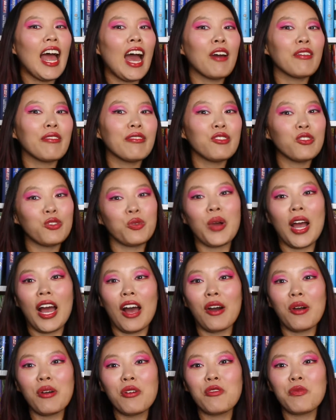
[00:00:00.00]
out of
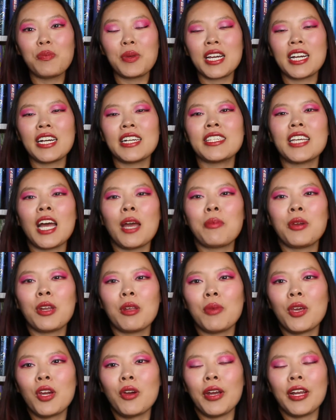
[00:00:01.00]
12 because I'm going
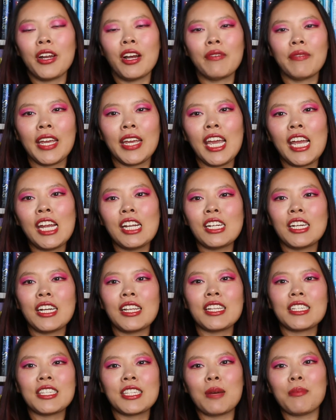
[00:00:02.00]
to be going vacation
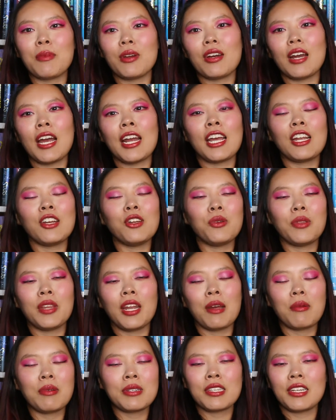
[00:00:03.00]
in the summer and I knew
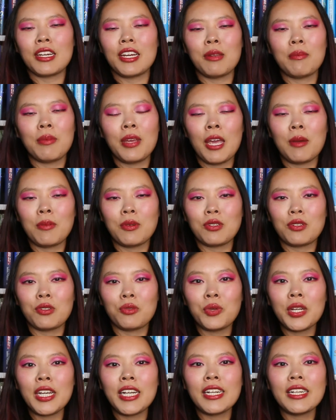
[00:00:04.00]
that I wasn't going to be able
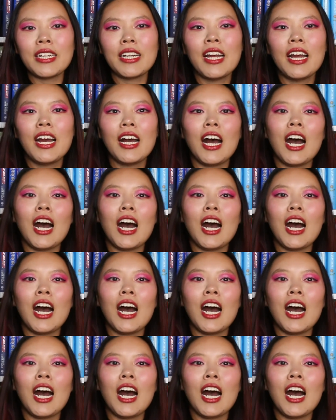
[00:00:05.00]
to read.